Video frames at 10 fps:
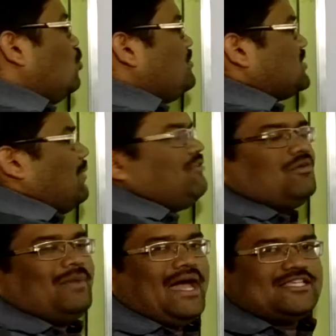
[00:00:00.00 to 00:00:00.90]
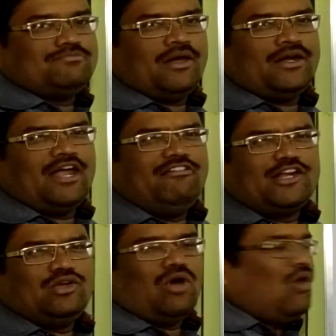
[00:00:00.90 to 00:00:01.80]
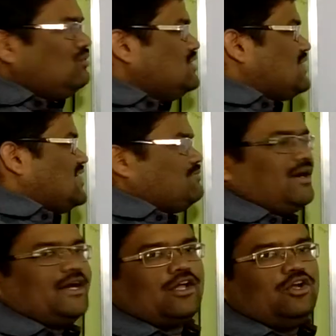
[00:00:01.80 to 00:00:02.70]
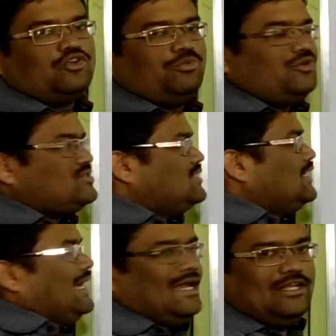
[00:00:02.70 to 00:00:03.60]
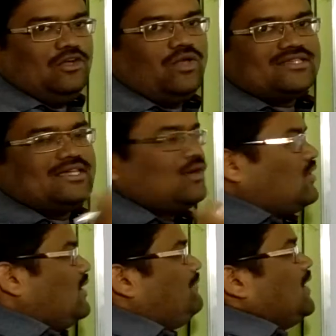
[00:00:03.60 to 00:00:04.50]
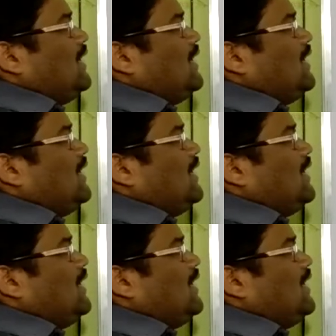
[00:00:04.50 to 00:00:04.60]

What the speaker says: groups come from aspartate. I will tell you how this aspartate contributes in urea cycle. Okay,